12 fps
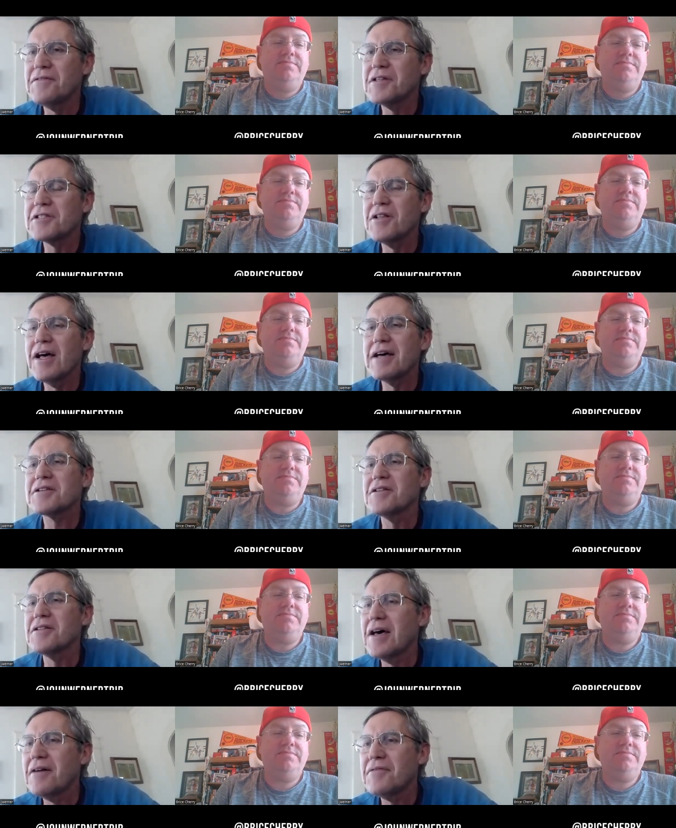Speaker 1: of its last
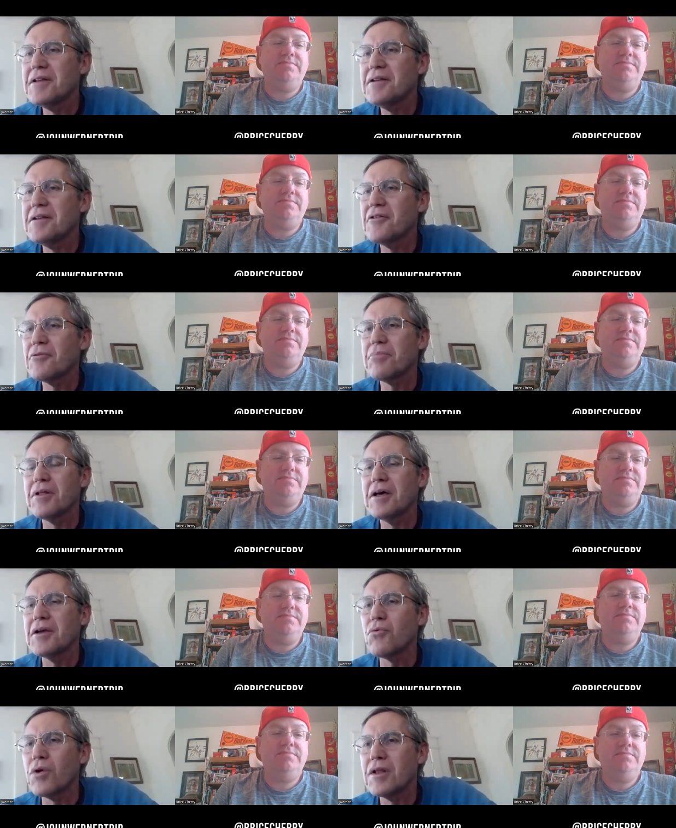11. They're
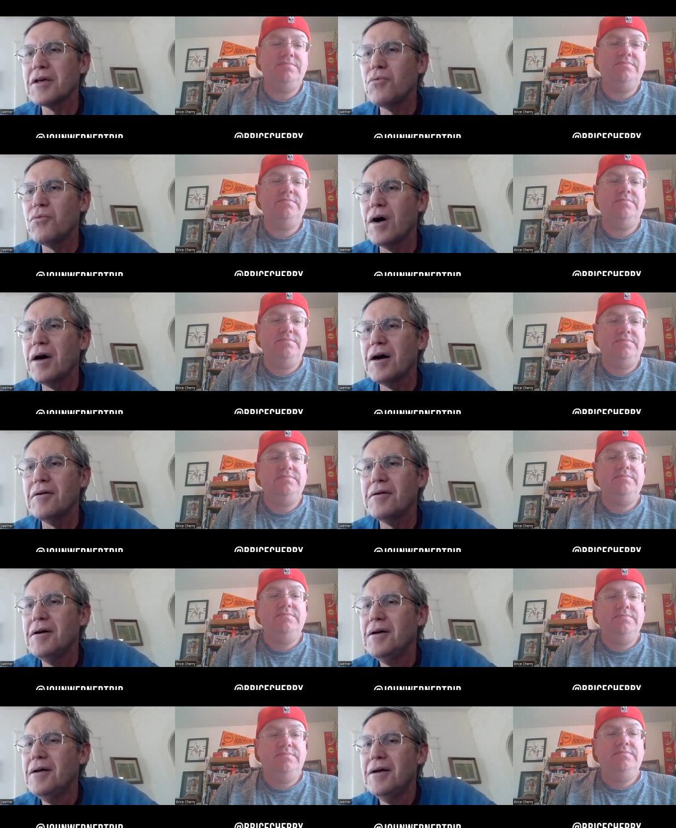playing really well.